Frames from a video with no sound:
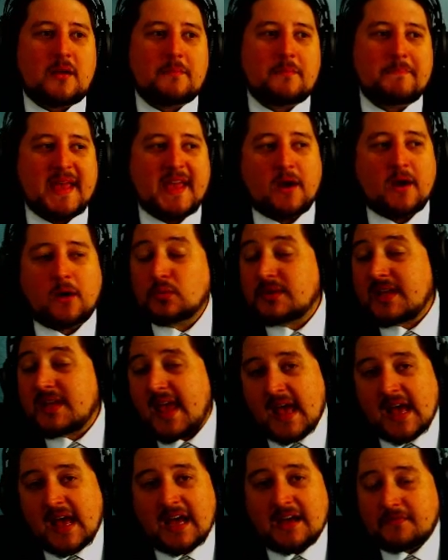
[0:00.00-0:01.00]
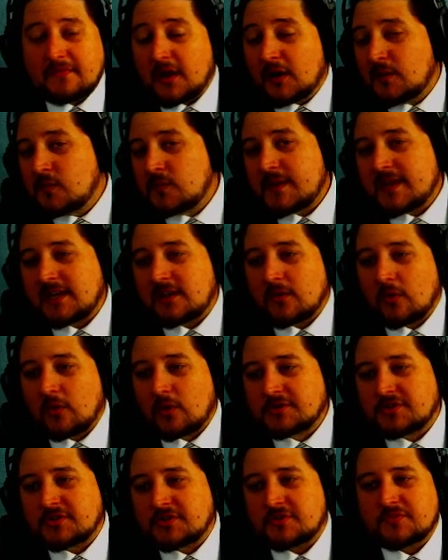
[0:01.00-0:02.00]
may only have a week
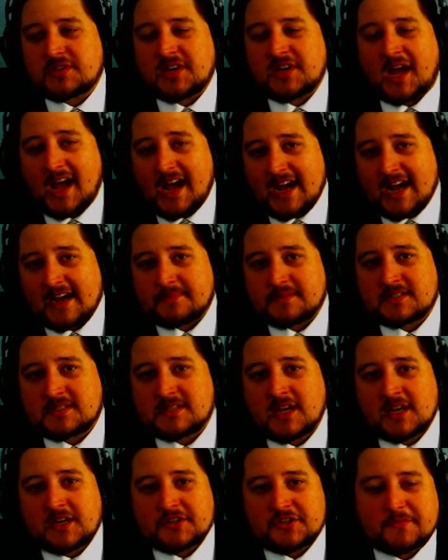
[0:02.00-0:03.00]
or two tops